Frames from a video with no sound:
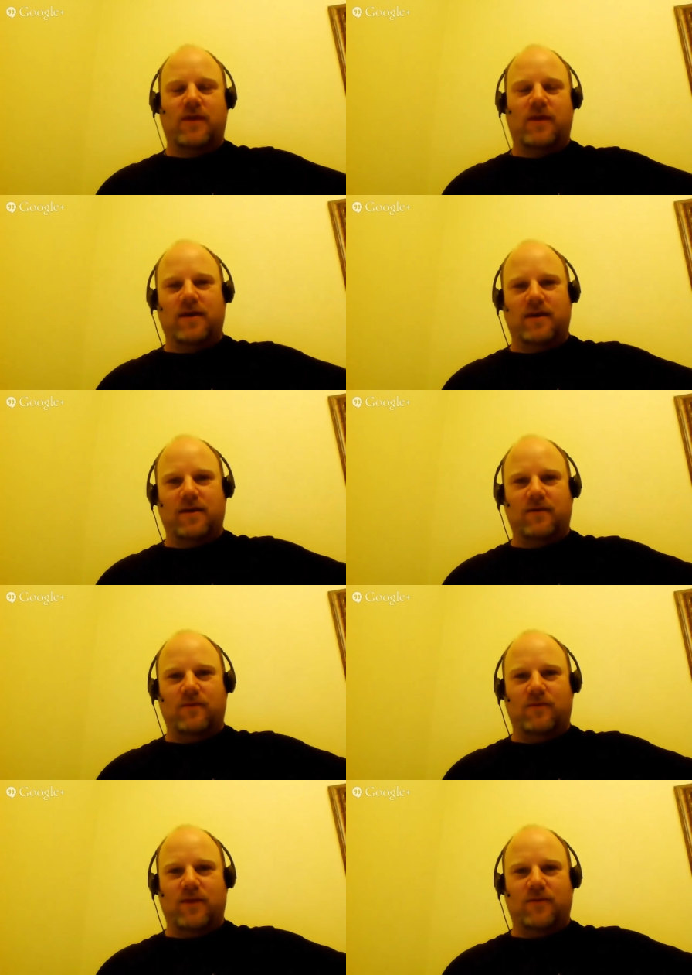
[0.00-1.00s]
uh,
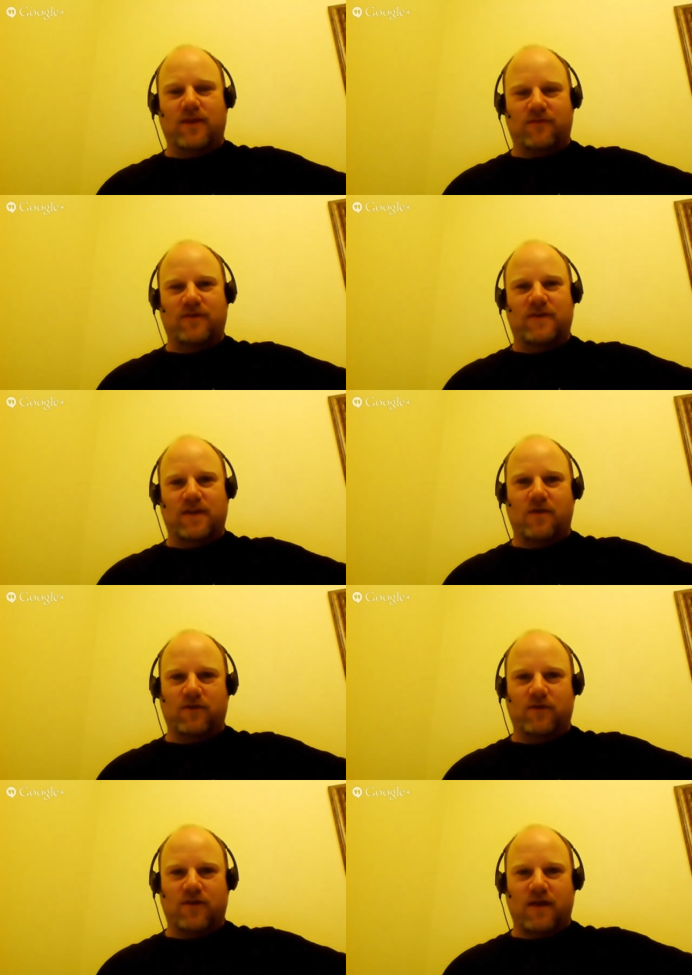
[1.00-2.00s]
with Nefertiti
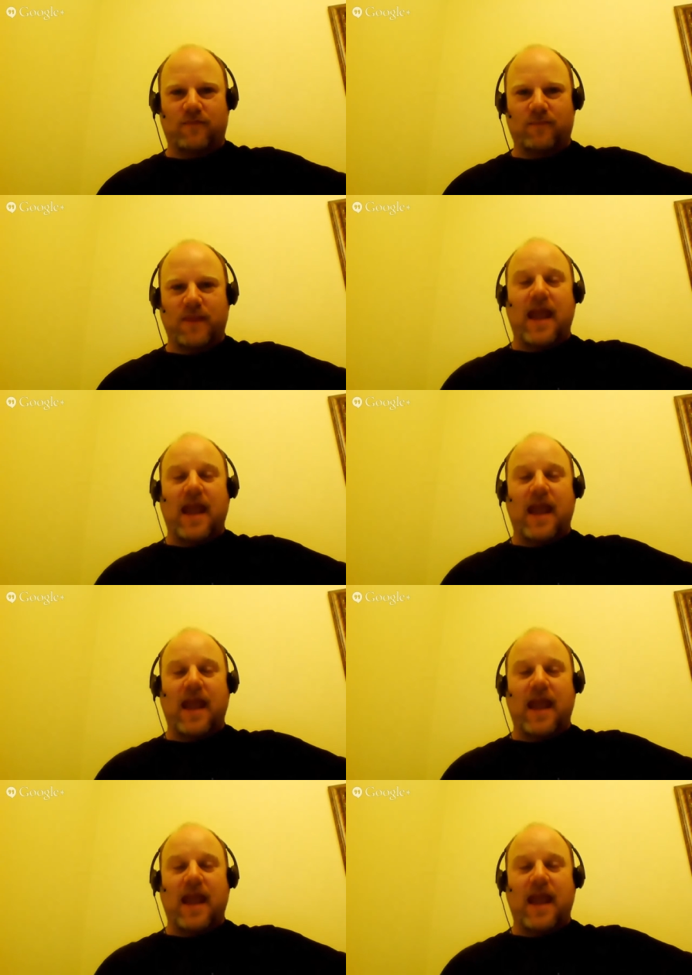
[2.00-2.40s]
Overdrive.